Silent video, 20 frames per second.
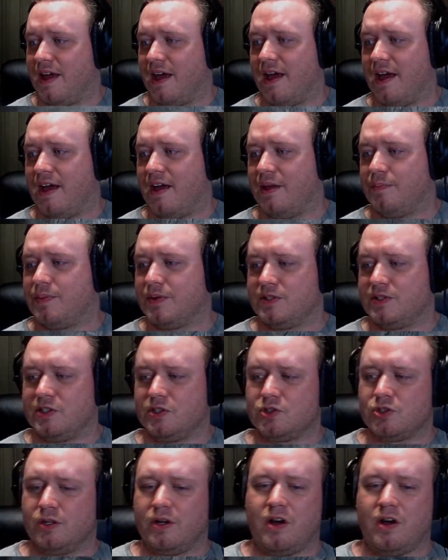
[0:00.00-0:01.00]
a
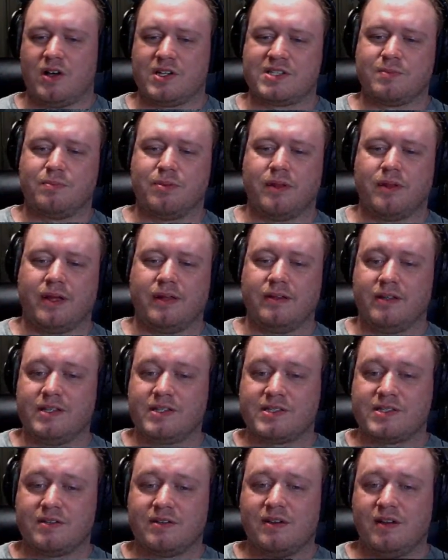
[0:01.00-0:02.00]
potentially awesome
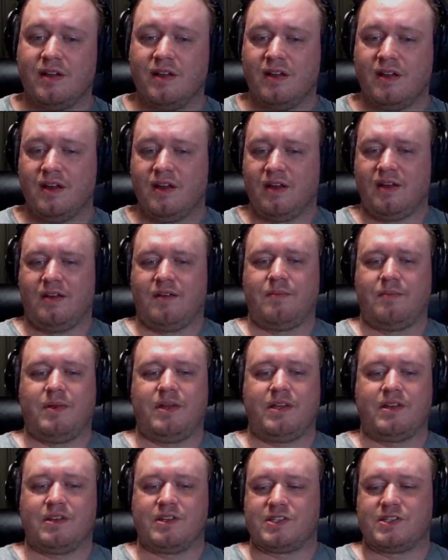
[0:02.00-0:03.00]
playlist,
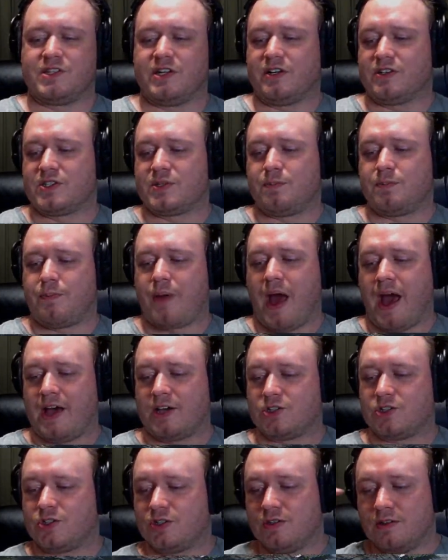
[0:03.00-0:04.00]
because there's
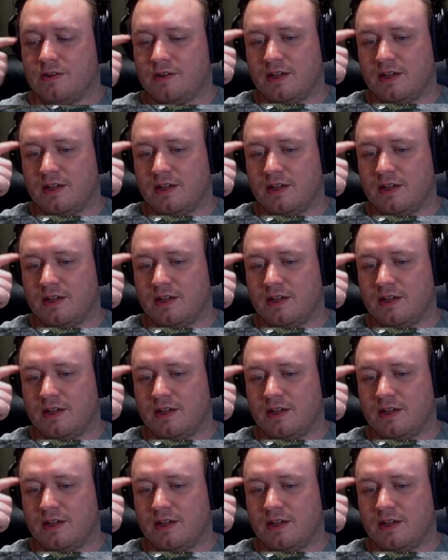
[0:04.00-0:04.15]
passion